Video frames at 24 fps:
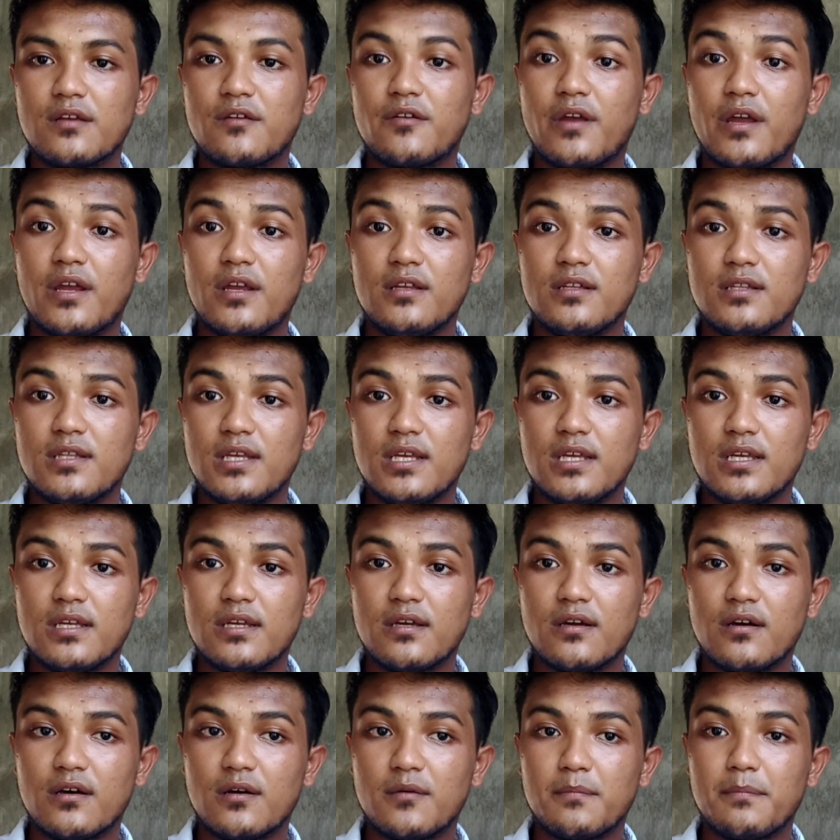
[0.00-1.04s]

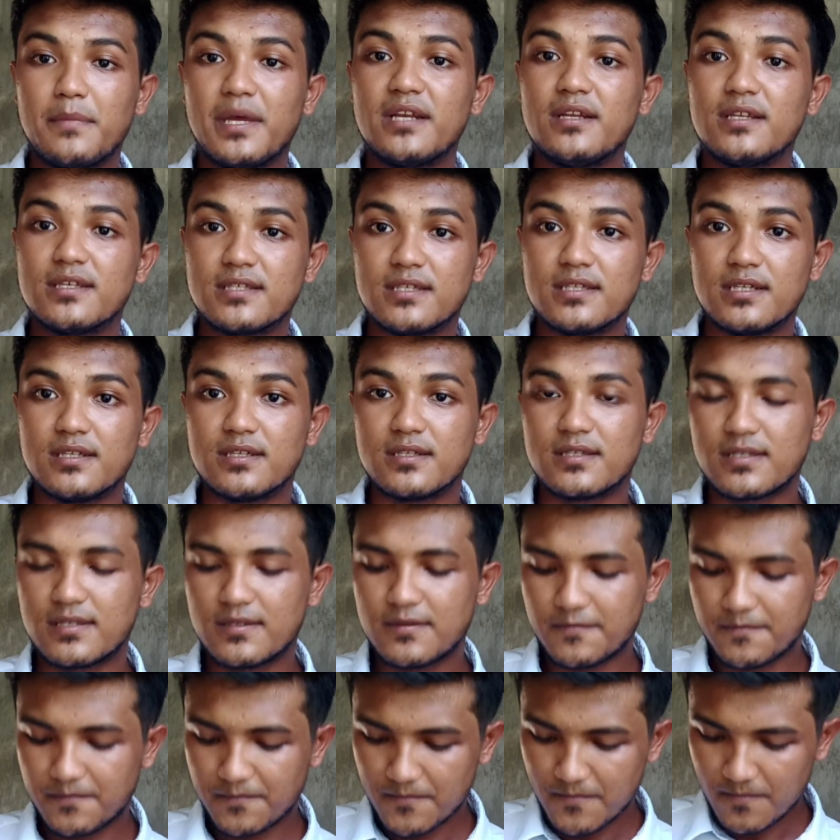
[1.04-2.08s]
creating medicines.